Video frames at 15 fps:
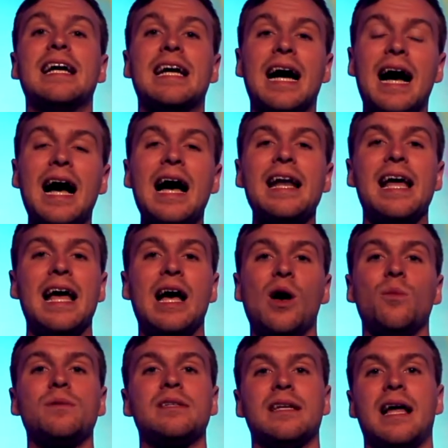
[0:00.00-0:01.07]
God
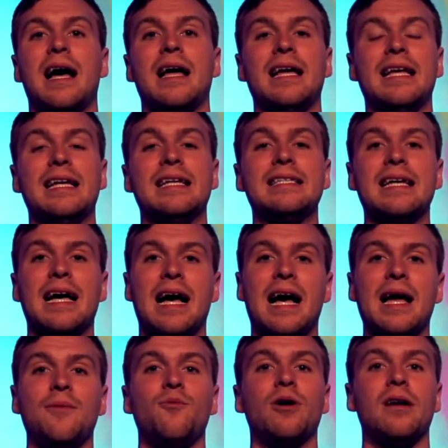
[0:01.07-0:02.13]
helped Lot in a
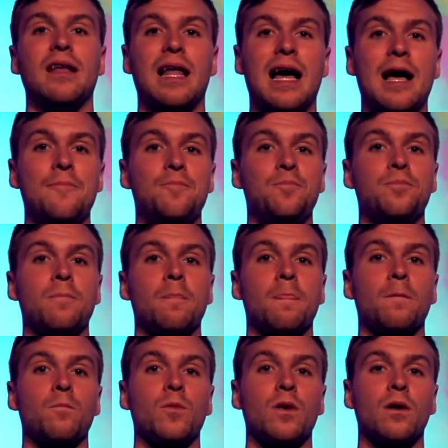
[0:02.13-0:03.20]
time where Lot
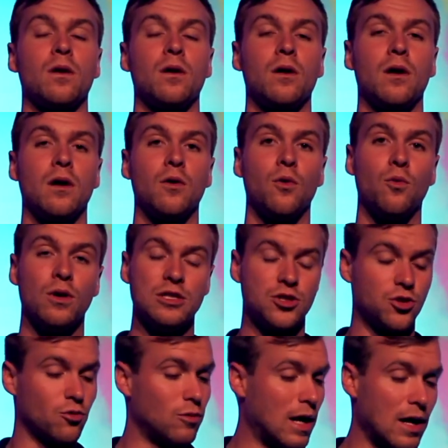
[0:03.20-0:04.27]

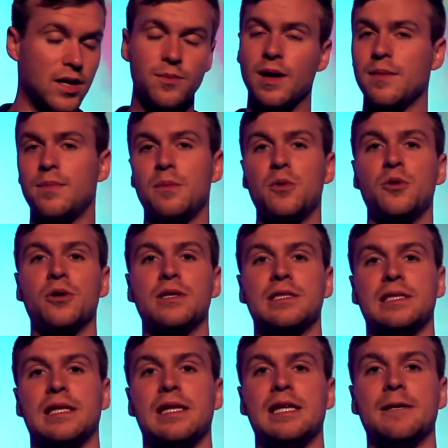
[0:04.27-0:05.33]
was surrounded by people who are
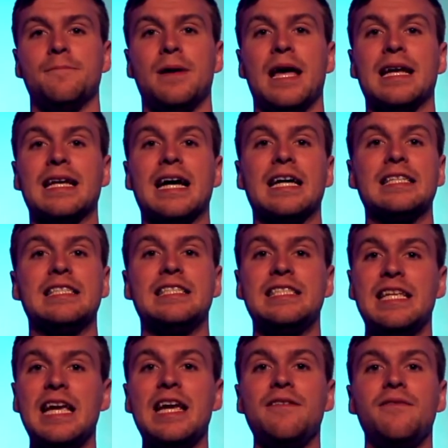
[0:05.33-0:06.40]
sinning, and God
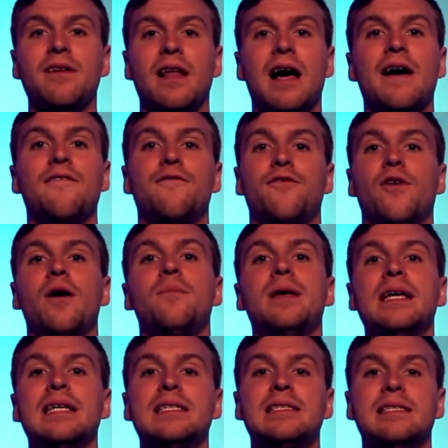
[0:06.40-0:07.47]
saved Lot
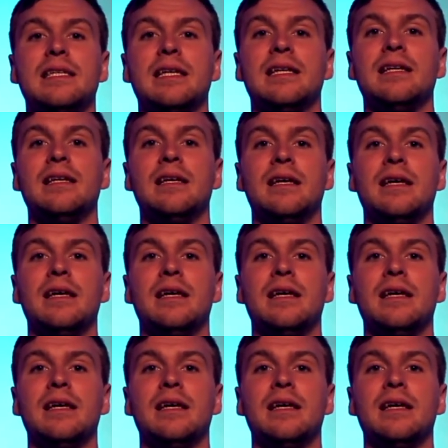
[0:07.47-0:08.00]
from his sin